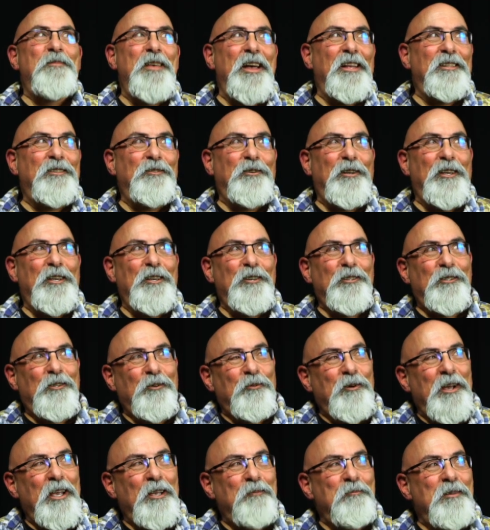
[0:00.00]
That's what used to
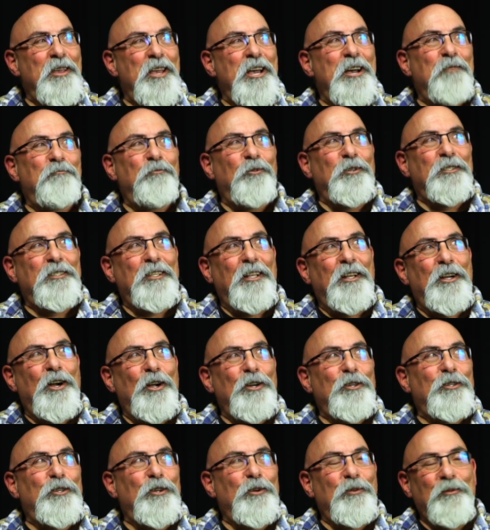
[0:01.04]
wake me up was the
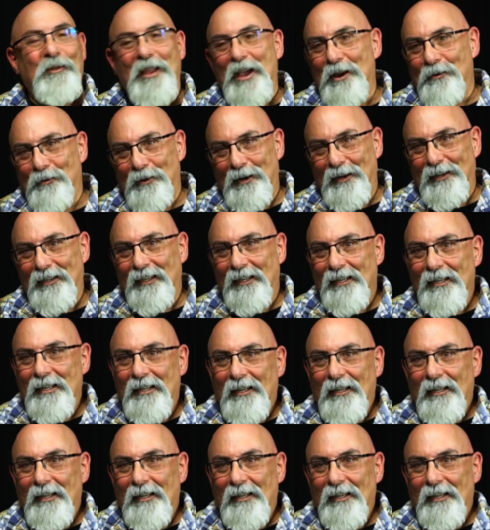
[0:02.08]
Cartoon Network.